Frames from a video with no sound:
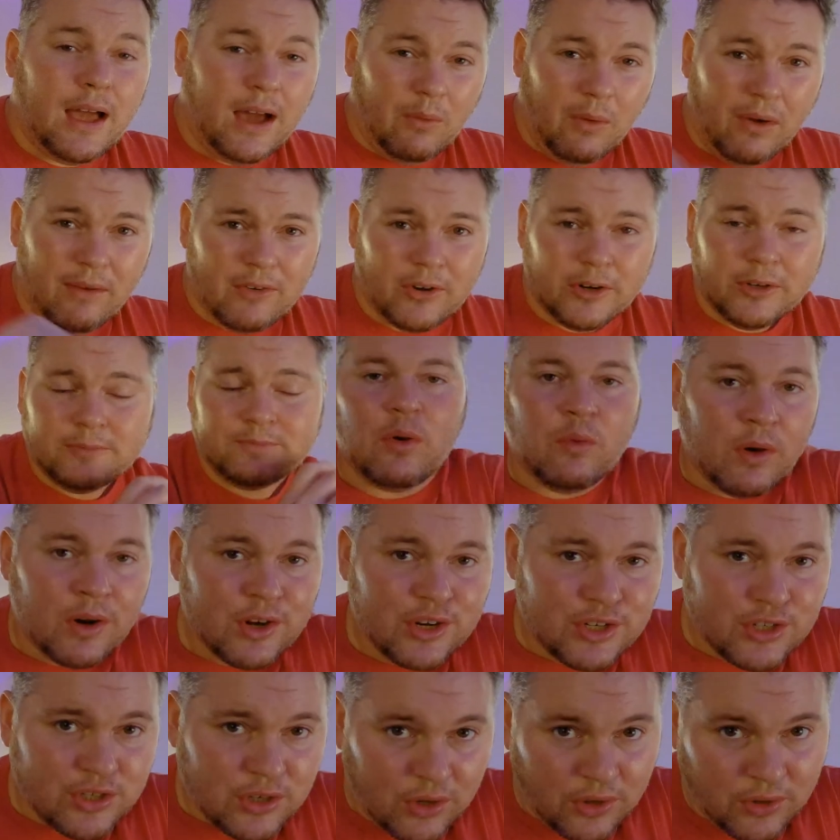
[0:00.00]
However, I want
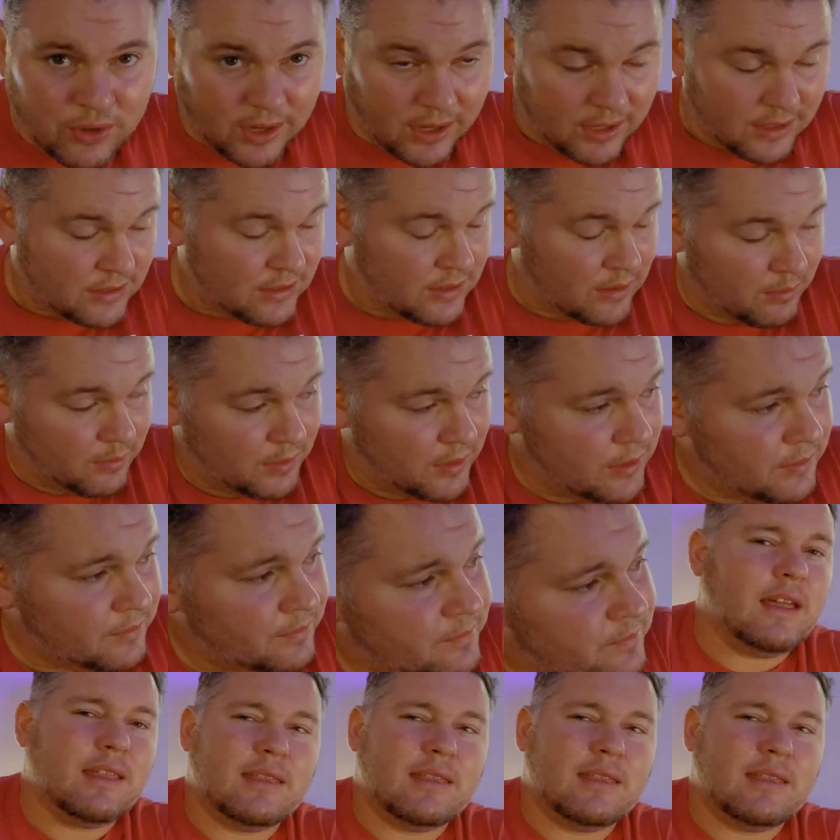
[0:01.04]
to show you guys something.